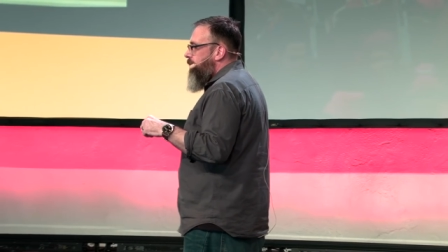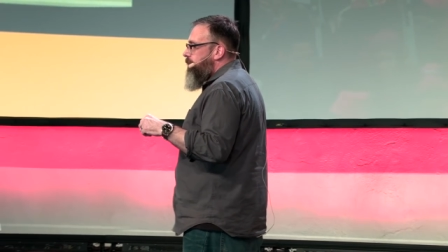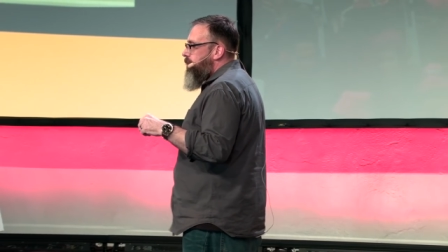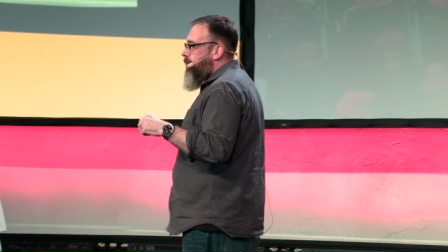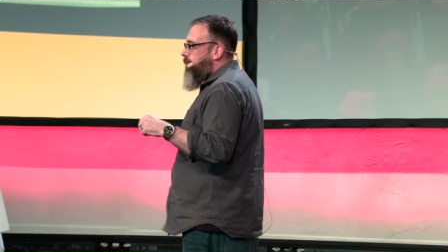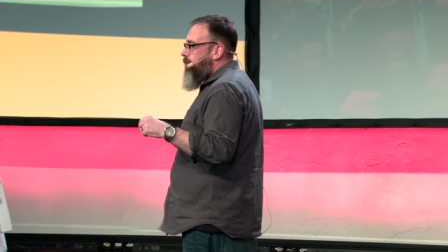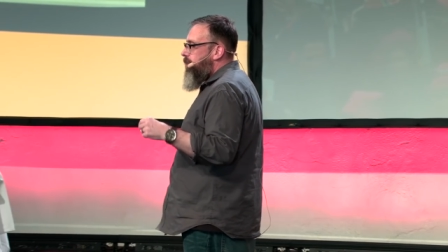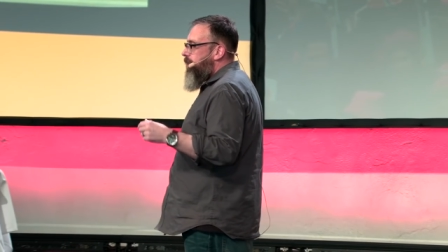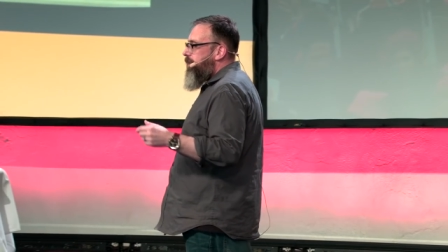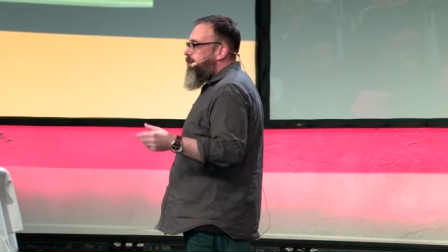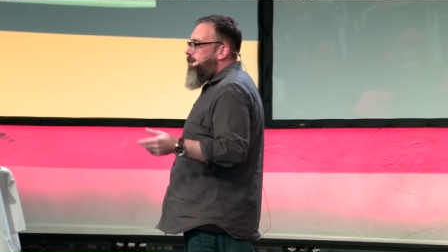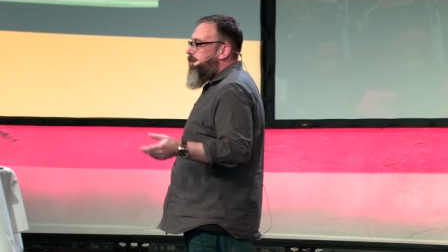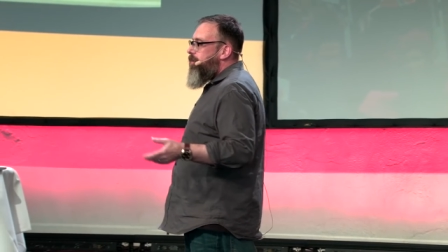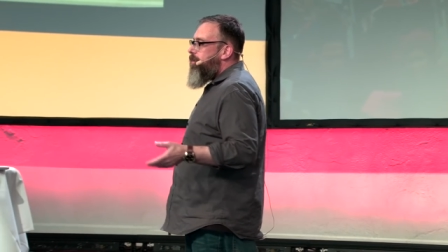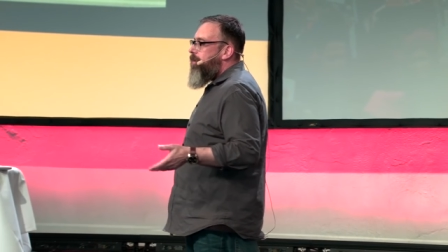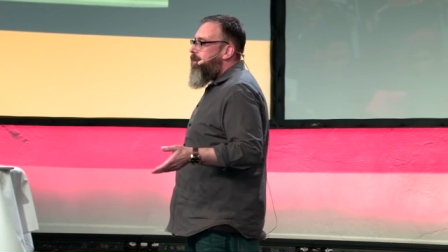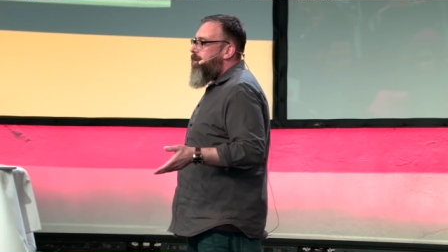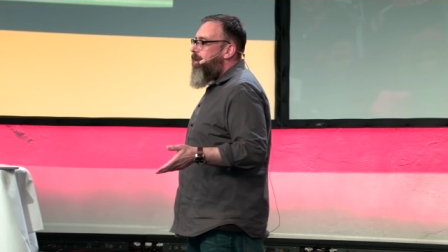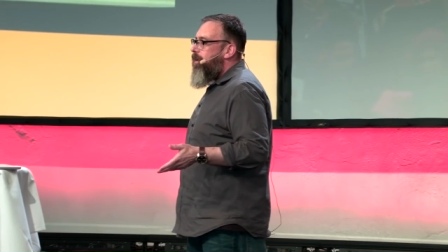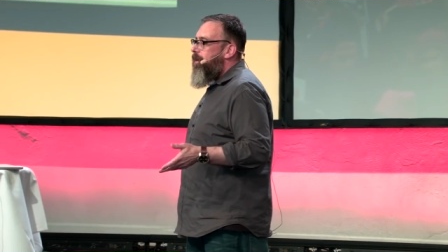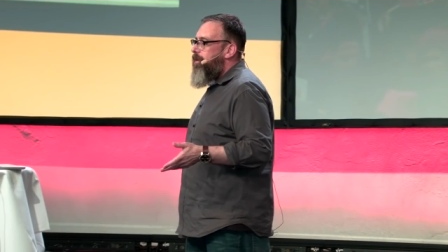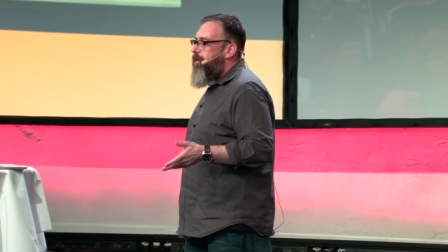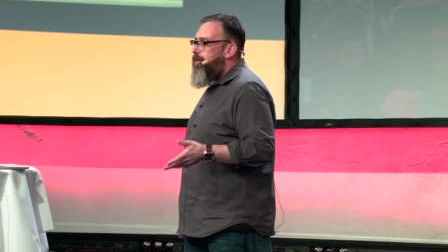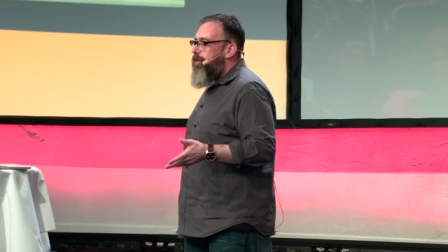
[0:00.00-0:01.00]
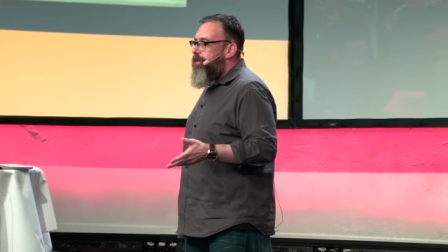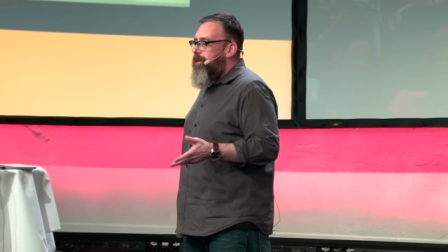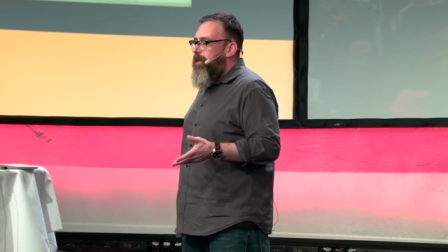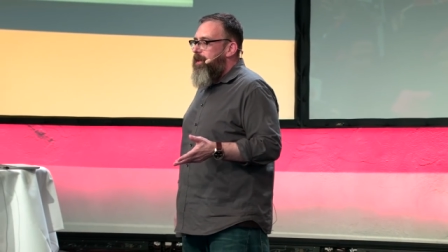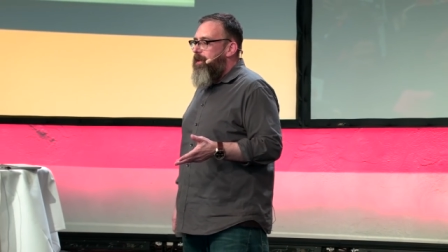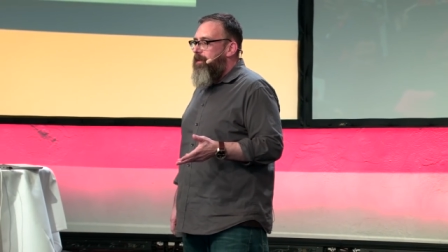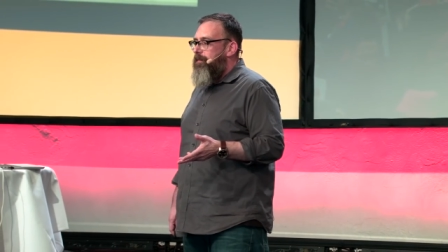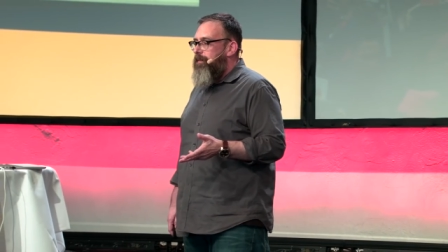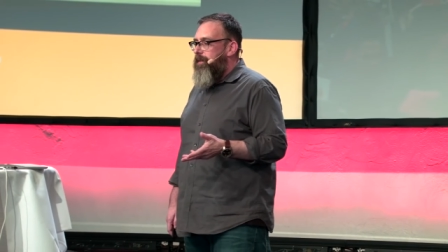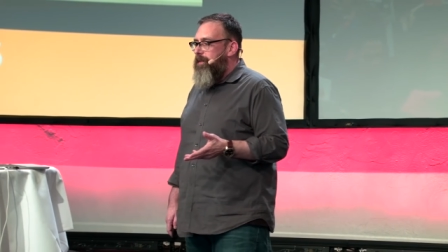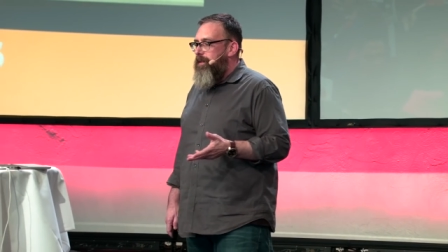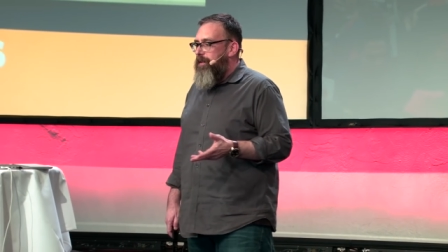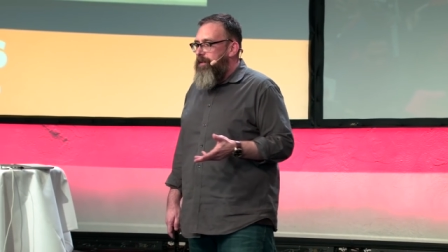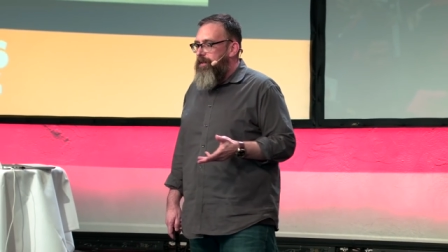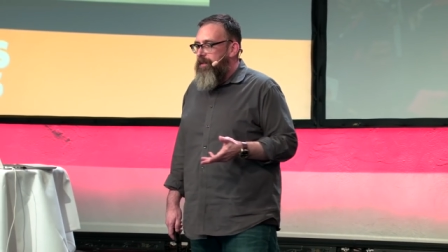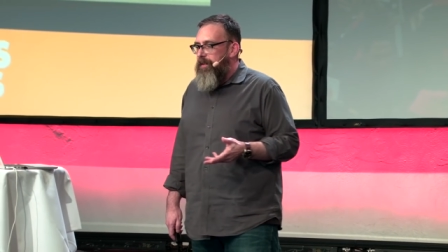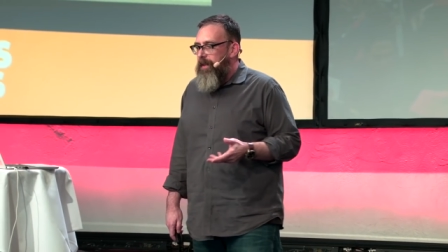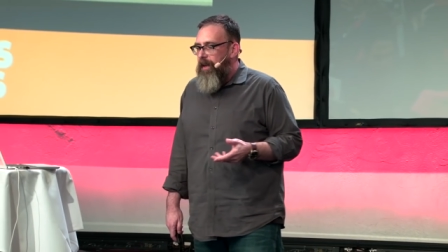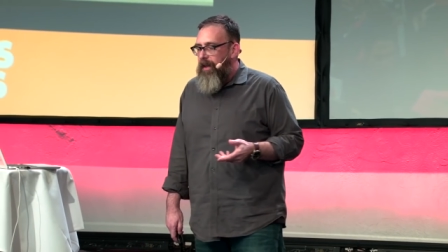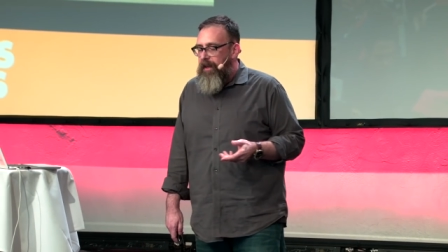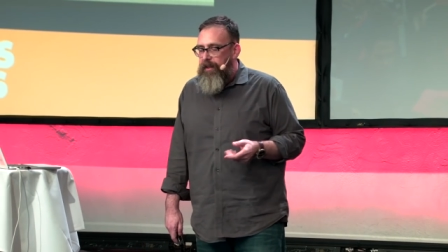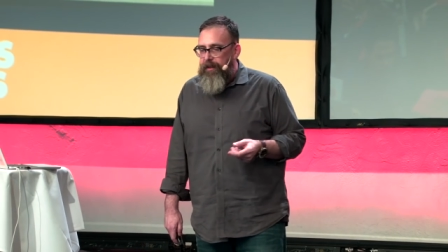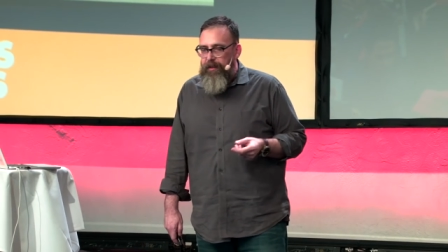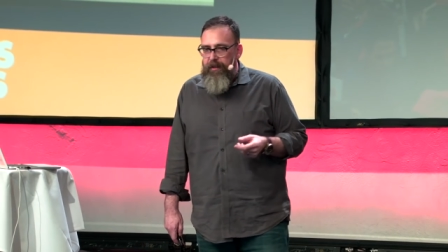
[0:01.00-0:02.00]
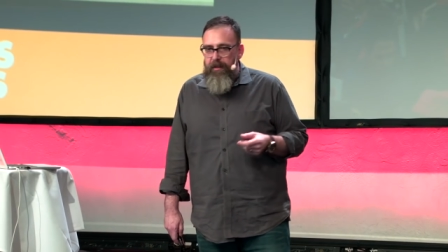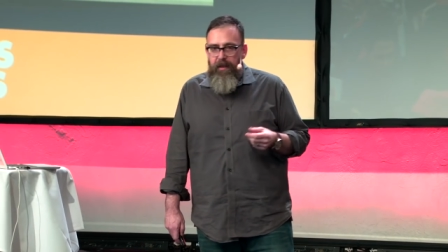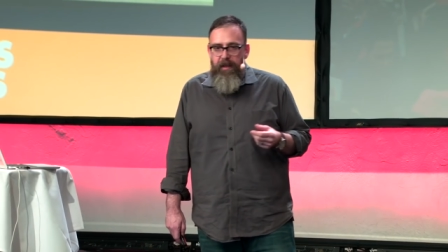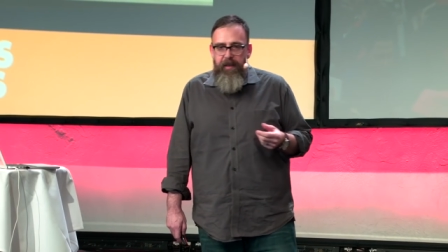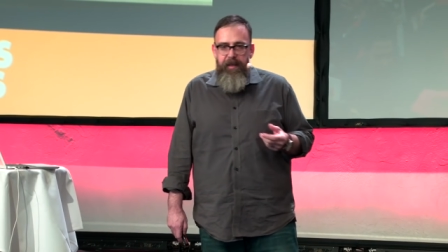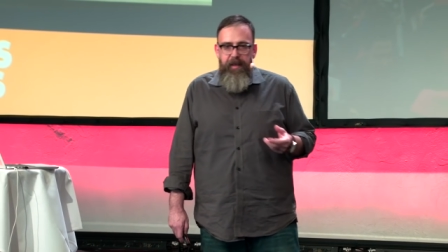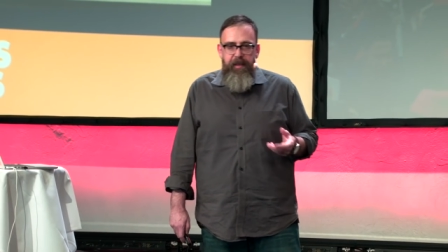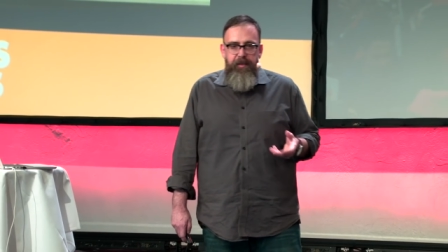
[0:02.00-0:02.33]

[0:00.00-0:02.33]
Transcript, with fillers: So, whether you call yourself a designer, an